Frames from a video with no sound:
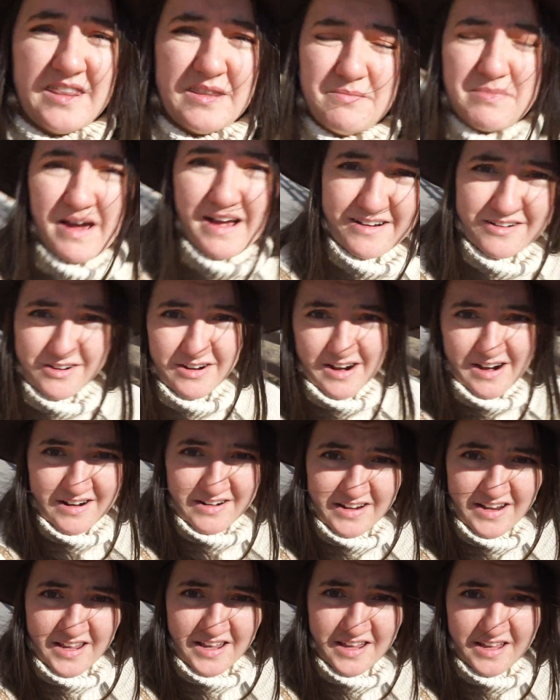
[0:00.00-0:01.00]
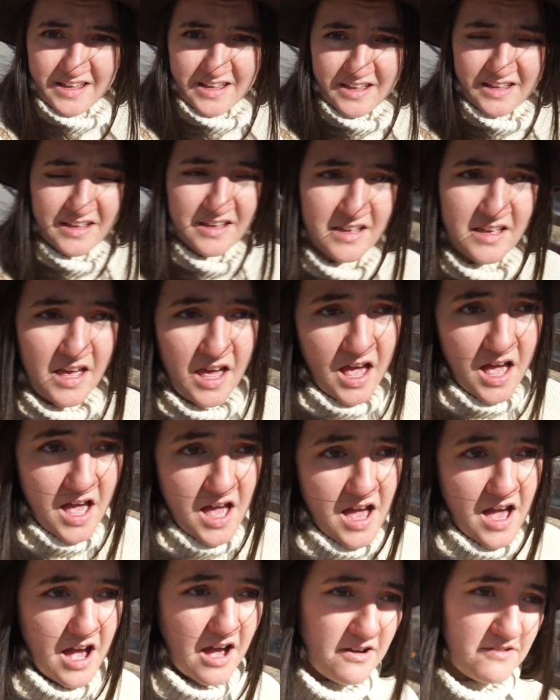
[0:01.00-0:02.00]
the background
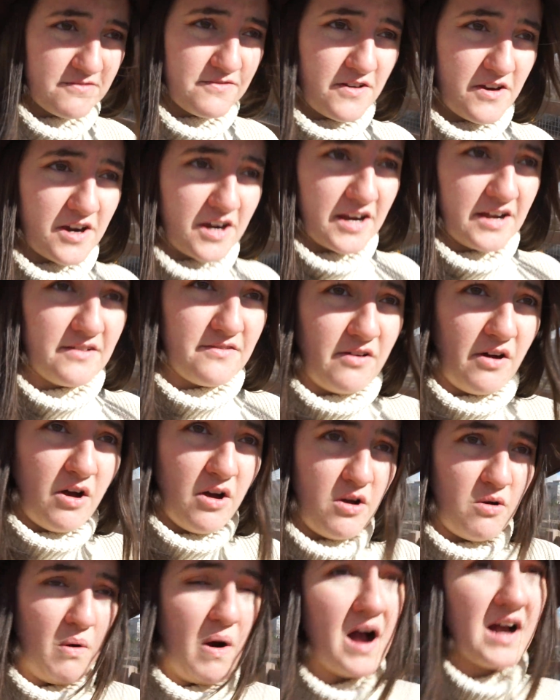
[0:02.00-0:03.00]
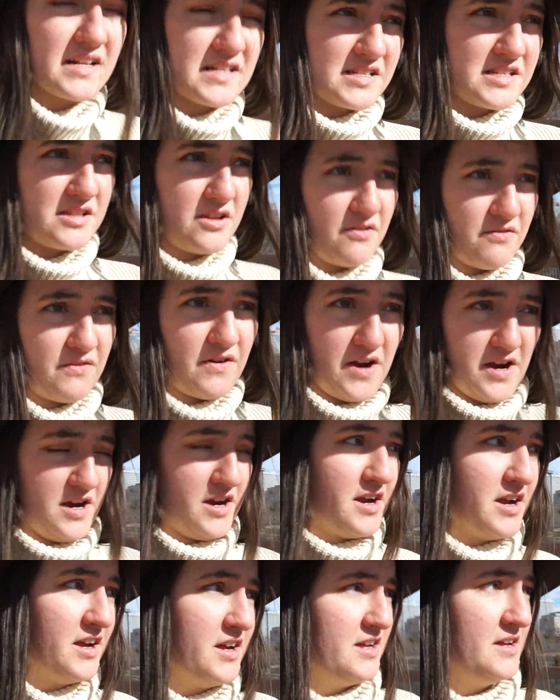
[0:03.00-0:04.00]
how far I've walked so
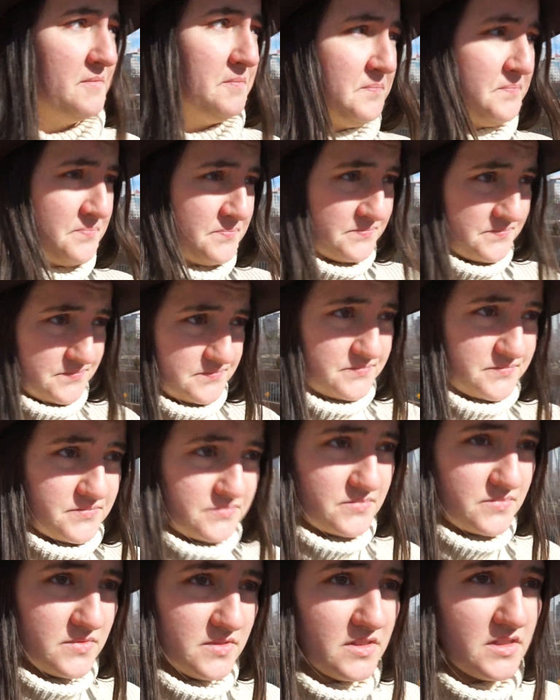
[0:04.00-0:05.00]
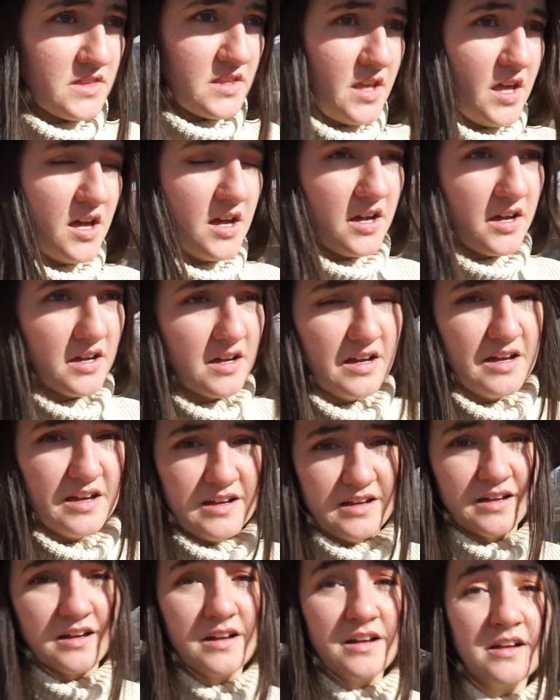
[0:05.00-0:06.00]
far.
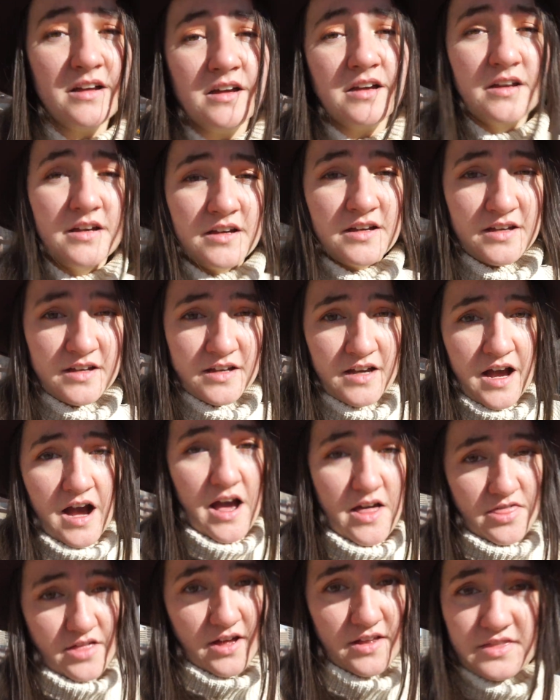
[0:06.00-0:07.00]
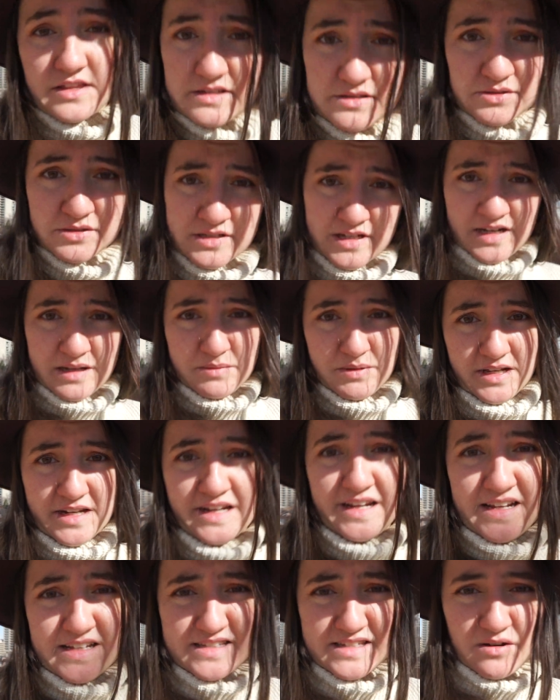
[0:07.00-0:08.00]
I thought this was going to be an
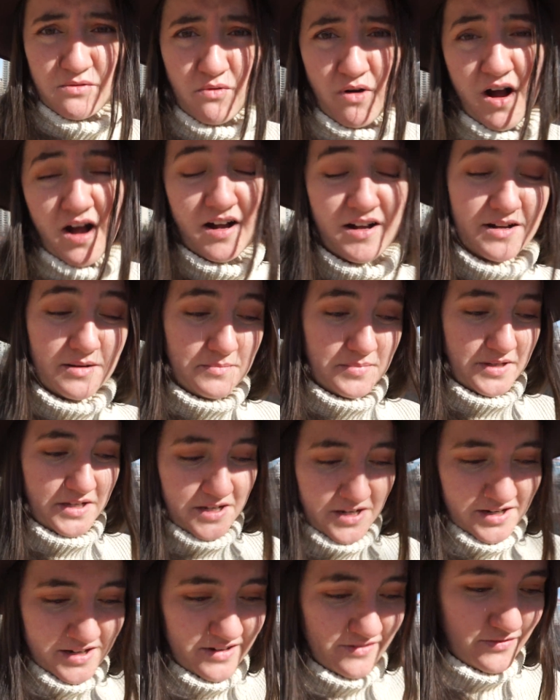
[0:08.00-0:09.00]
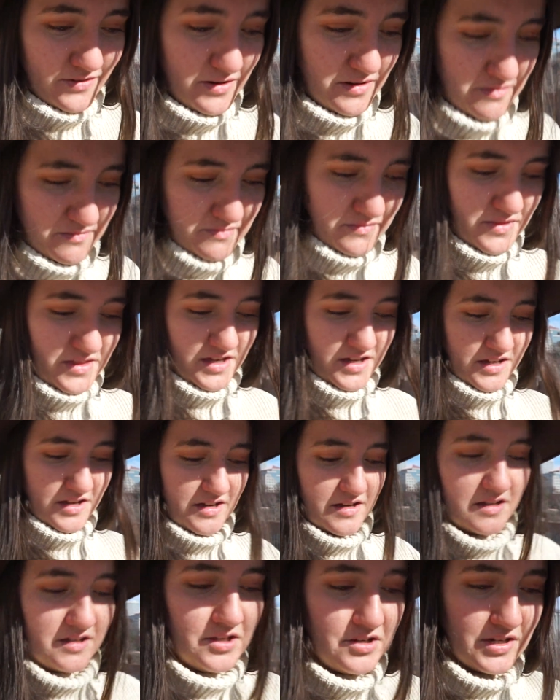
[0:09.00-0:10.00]
easy walk up here from
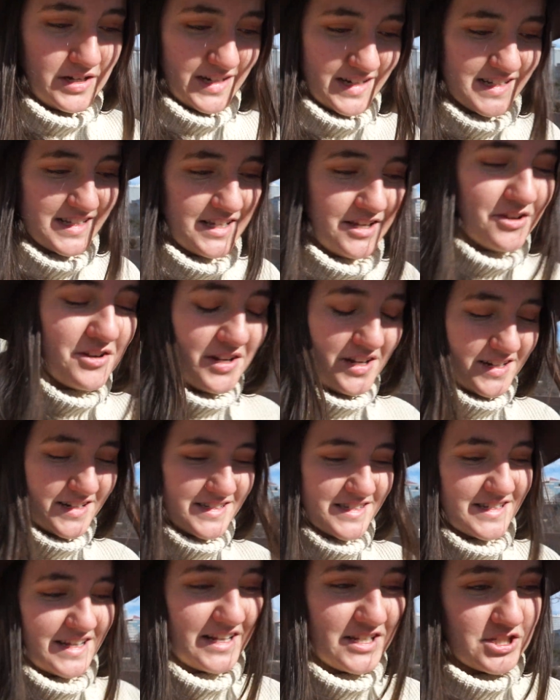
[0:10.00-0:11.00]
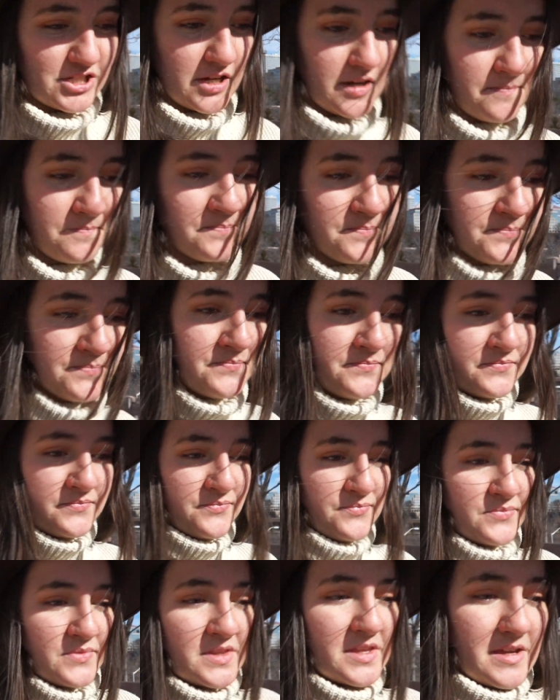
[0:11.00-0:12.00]
the Union Station,
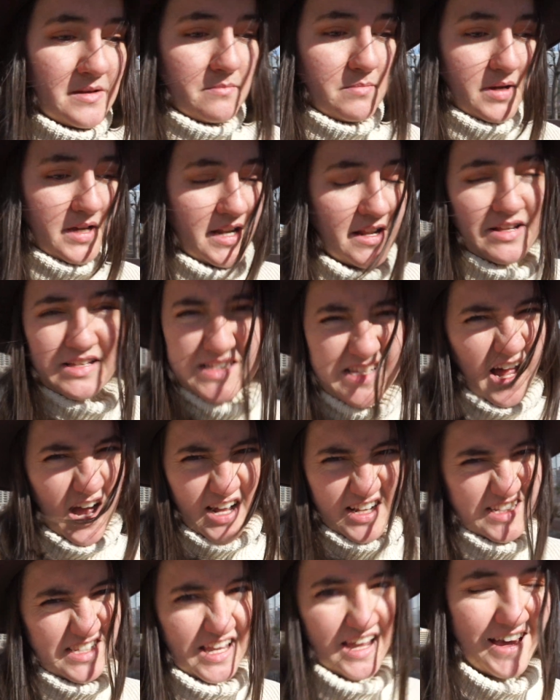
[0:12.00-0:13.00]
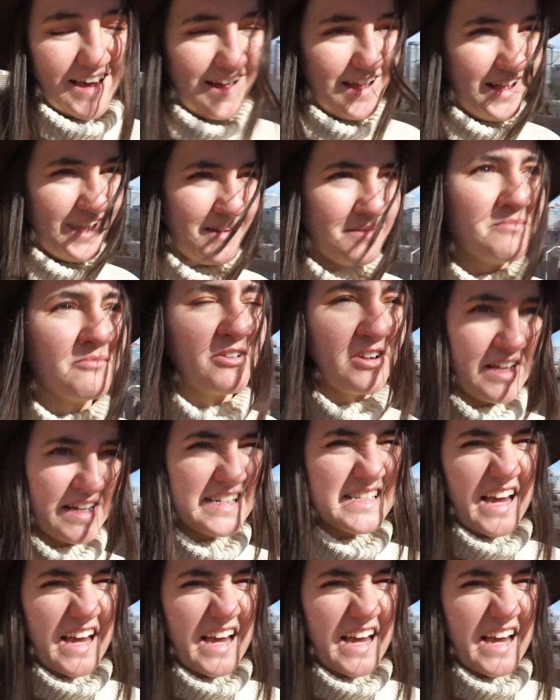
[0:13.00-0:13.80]
but it's not. I'm really